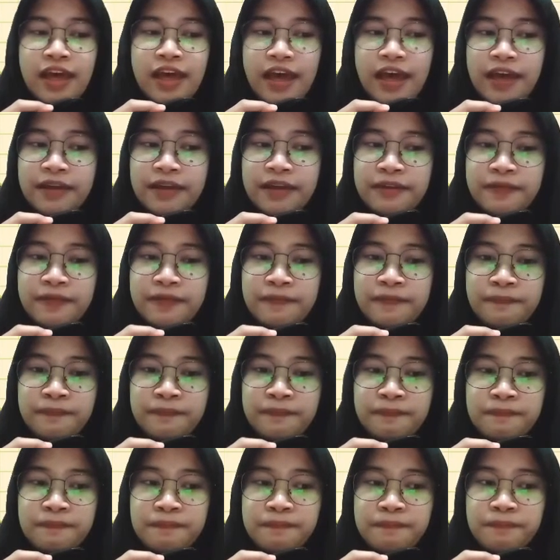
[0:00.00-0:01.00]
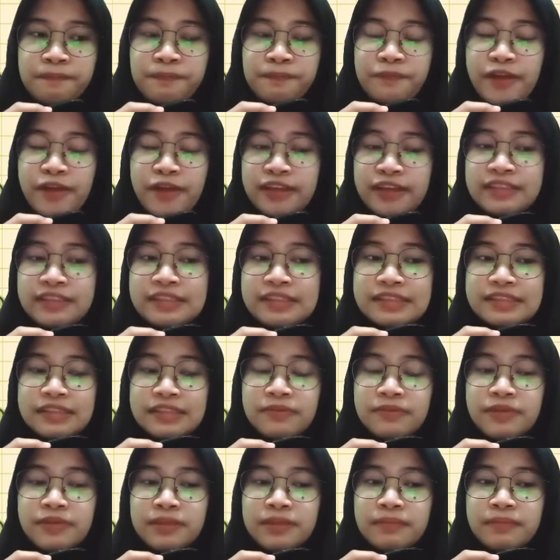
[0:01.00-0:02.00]
And practicing
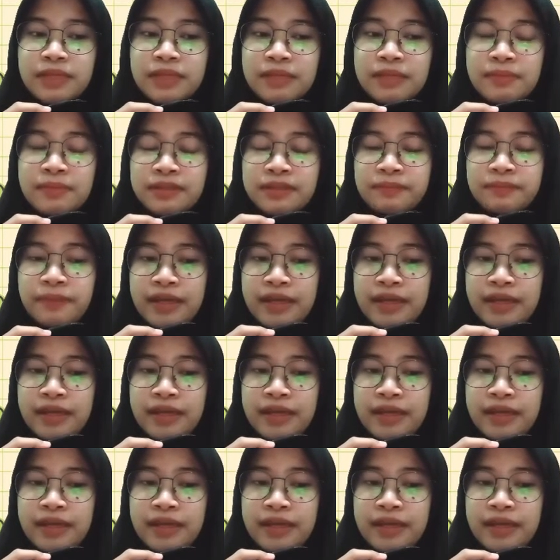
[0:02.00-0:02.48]
with minimal